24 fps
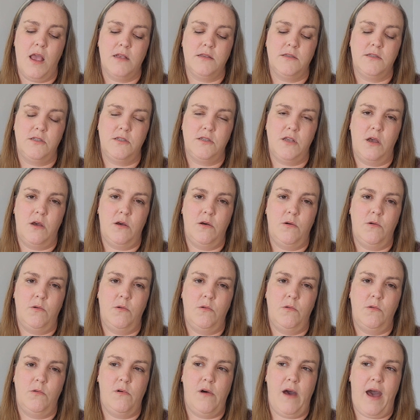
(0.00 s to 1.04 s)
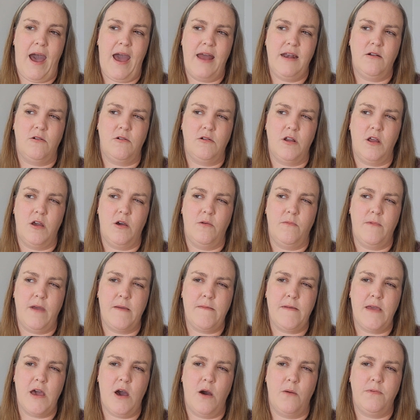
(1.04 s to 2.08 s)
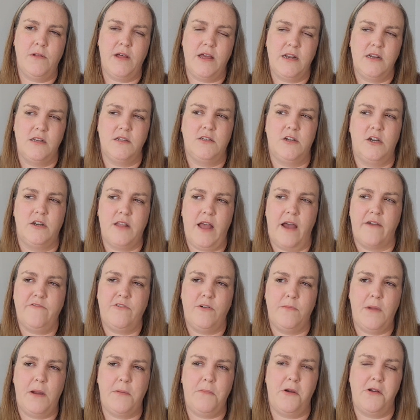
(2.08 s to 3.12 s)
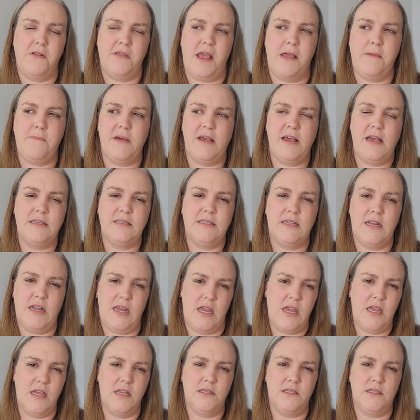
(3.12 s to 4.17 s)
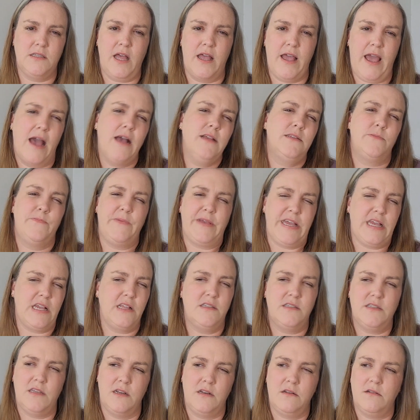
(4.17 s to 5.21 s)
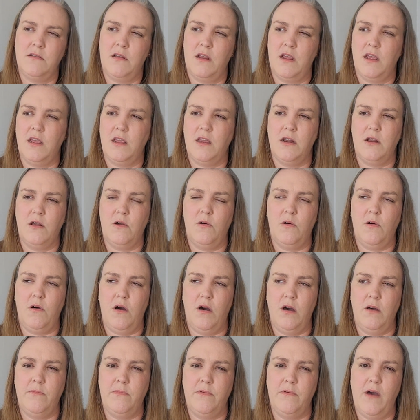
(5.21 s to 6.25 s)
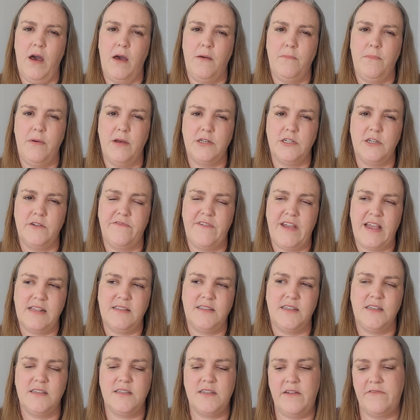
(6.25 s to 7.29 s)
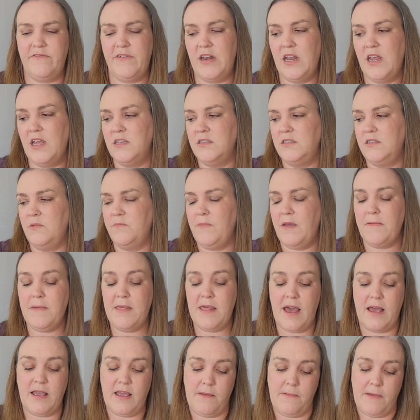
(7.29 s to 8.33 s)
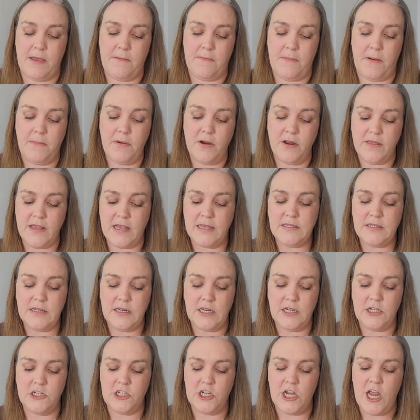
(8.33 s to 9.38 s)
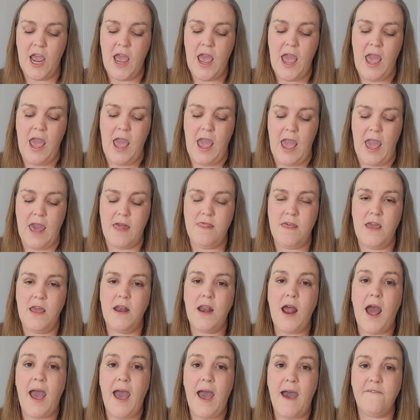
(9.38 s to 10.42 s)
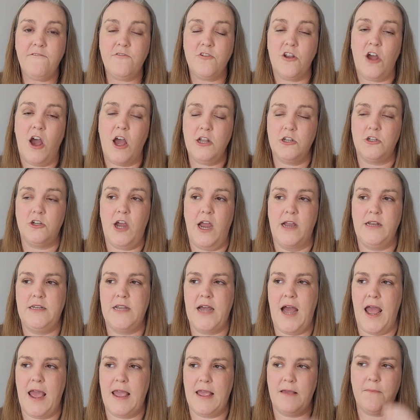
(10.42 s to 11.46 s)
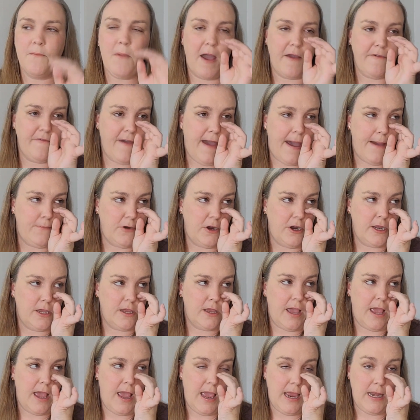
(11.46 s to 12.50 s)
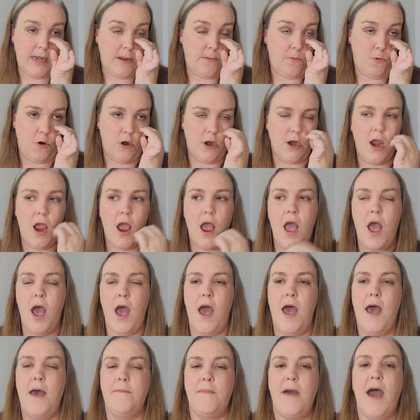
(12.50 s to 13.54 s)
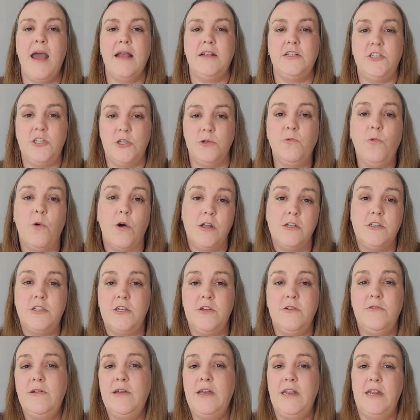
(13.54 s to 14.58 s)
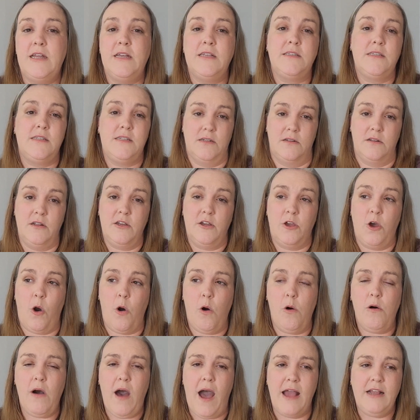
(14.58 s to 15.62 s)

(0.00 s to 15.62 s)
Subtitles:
So I don't know. Maybe I'll plan to start that for my birthday because it is like has beads and, you know, a bunch of fancy stuff in it. So maybe that can be my birthday stitch. And then I have not tried dyeing my fabric anymore. I do want to. It is still a goal.